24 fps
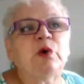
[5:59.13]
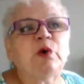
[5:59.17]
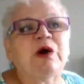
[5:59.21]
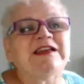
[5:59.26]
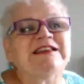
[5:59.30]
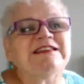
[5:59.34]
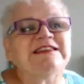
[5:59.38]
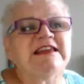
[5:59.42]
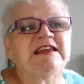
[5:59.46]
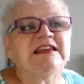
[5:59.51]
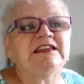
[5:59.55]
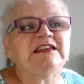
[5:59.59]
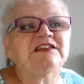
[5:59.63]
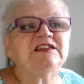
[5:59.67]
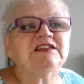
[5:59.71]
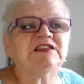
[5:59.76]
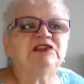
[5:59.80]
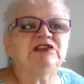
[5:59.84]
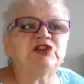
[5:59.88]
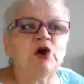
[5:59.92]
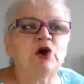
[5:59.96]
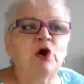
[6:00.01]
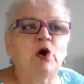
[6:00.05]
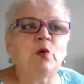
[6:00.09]
I need to
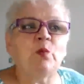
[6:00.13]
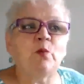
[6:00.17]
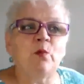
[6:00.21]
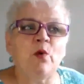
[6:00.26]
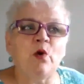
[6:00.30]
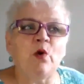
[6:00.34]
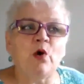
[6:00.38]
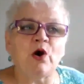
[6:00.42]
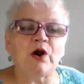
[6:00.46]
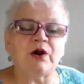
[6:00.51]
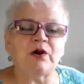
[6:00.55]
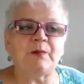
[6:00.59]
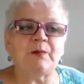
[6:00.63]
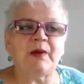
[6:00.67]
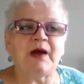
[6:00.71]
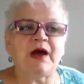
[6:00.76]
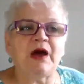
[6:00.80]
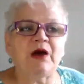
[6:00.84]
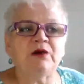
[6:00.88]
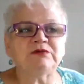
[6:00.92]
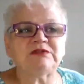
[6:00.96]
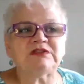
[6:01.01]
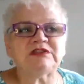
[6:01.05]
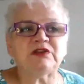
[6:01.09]
know more about?